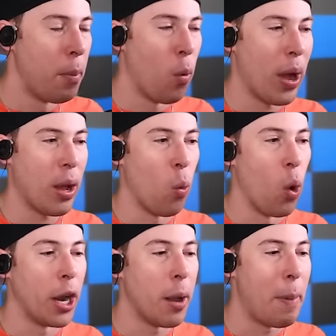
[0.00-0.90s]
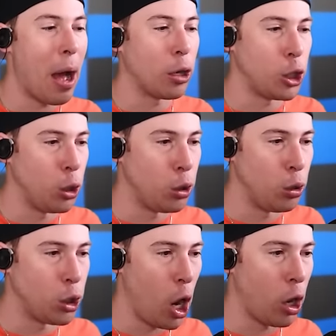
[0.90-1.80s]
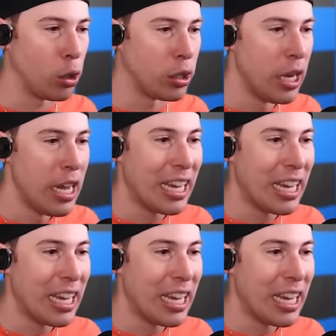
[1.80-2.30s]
But wait, what about Choo Choo Charles?